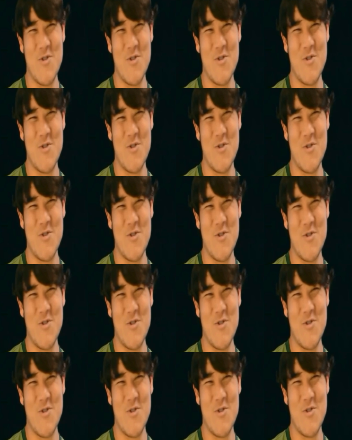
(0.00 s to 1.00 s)

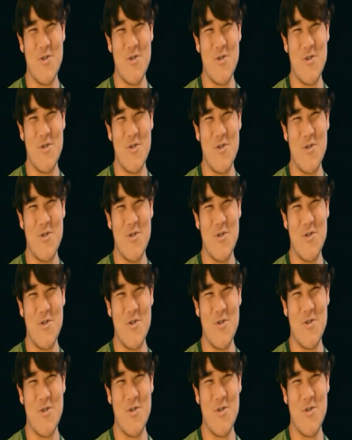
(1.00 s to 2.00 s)

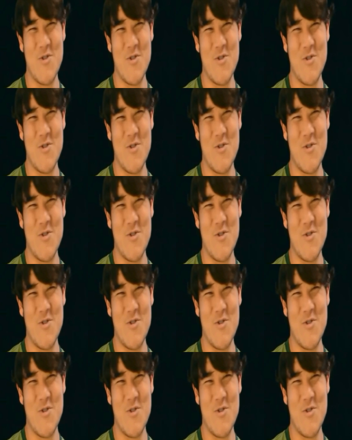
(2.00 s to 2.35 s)
No words are spoken by the person on screen.